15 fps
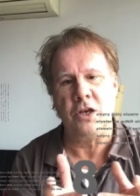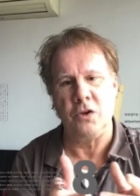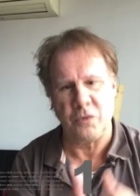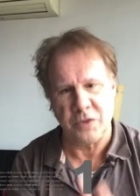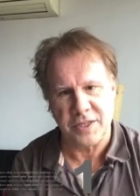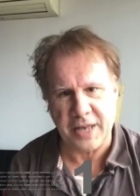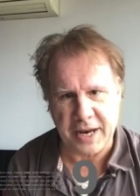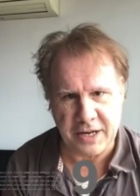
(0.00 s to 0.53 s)
You
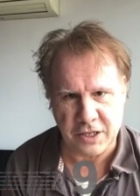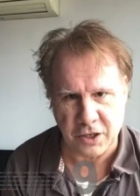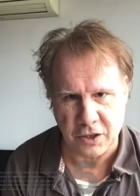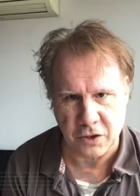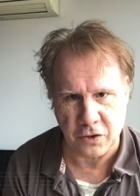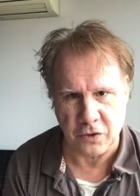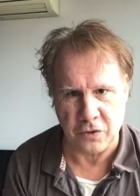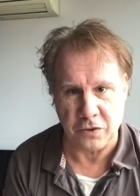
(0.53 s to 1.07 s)
would say
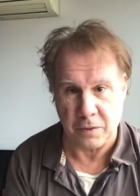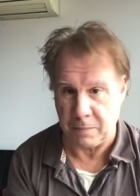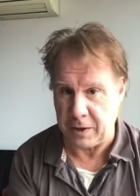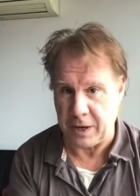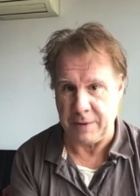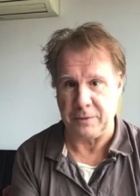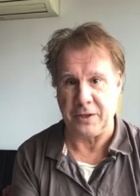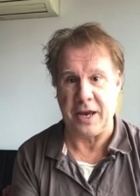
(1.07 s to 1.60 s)
to the
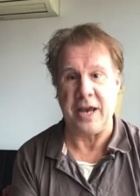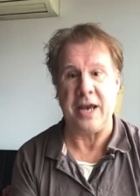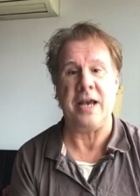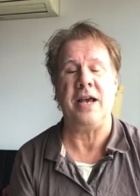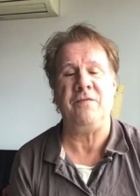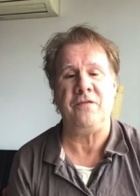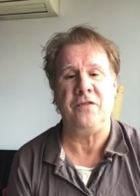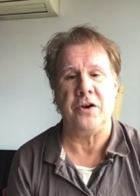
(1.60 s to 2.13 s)
people there,
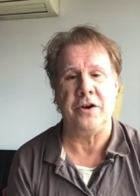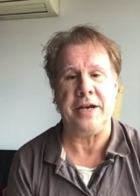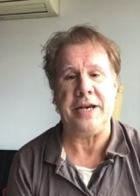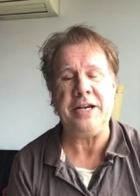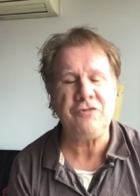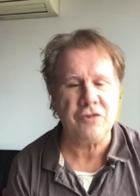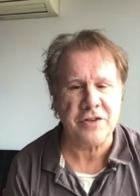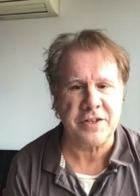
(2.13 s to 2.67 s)
if you're
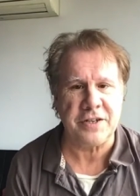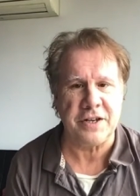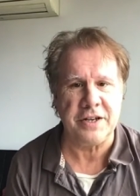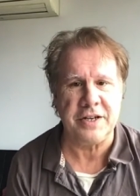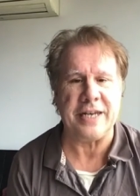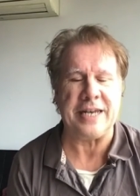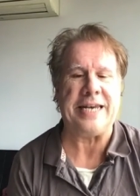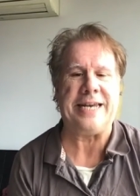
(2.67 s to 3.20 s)

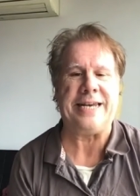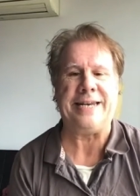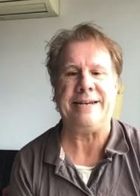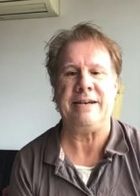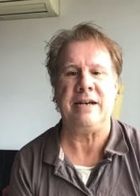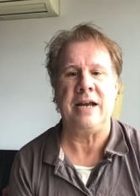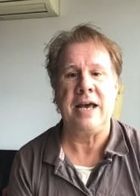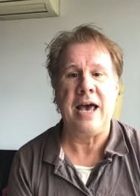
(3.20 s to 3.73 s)
interested
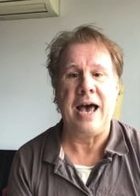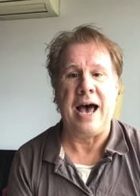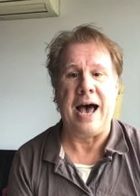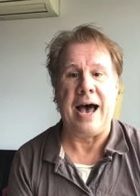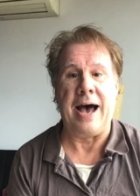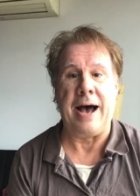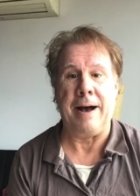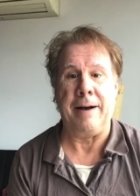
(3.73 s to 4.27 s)
in
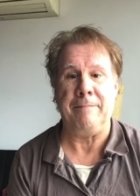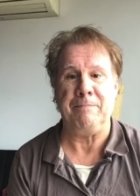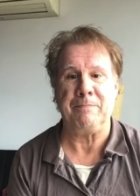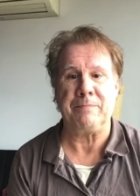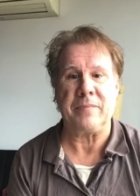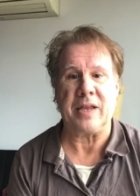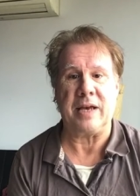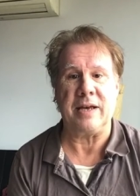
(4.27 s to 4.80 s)

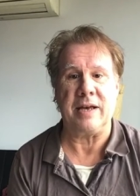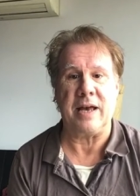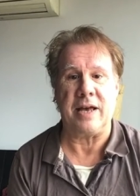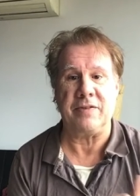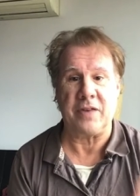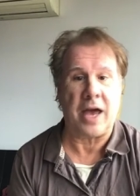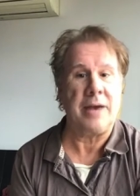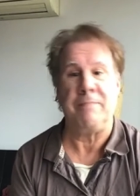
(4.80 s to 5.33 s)

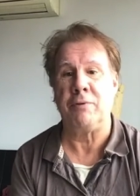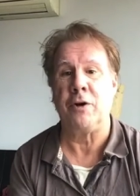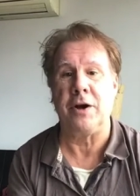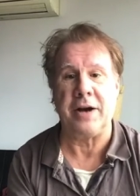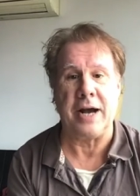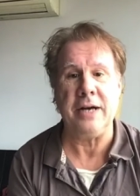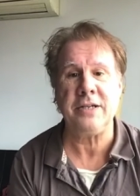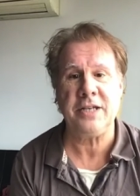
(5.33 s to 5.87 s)
a
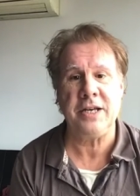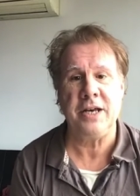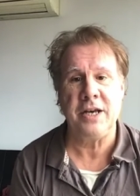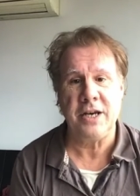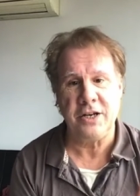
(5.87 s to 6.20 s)
product,